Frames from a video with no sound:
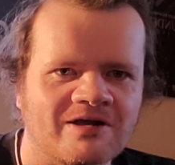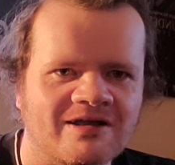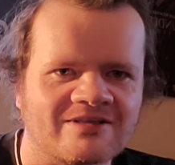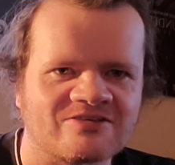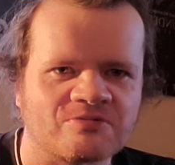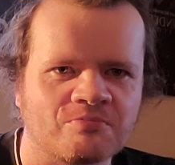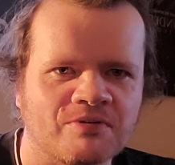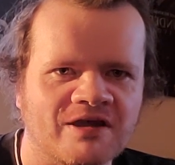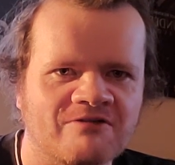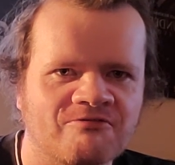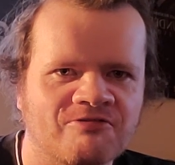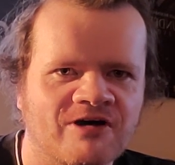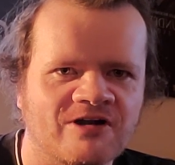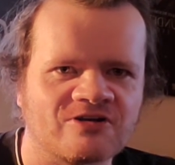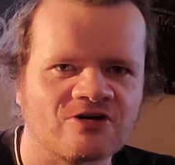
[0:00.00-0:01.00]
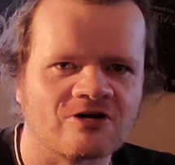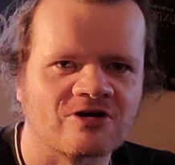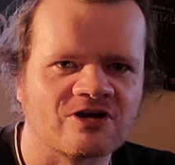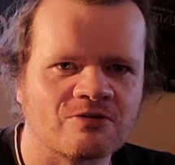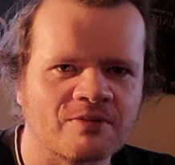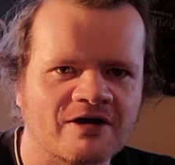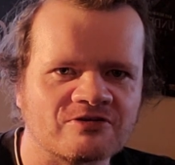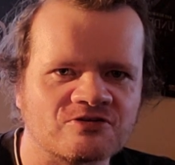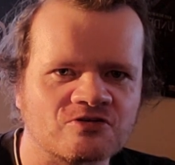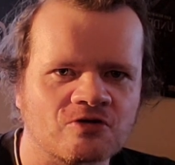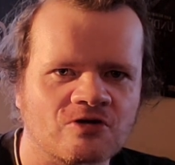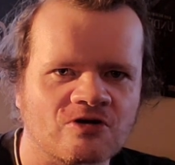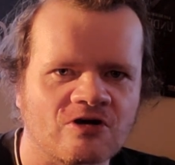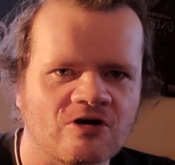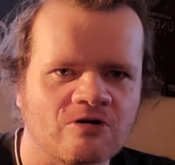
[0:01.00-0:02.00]
It's been fun talking about
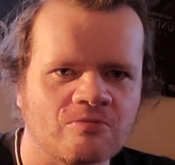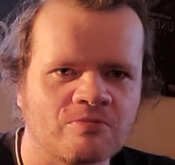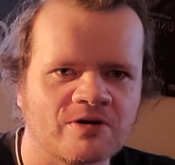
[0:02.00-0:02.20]
Zorro,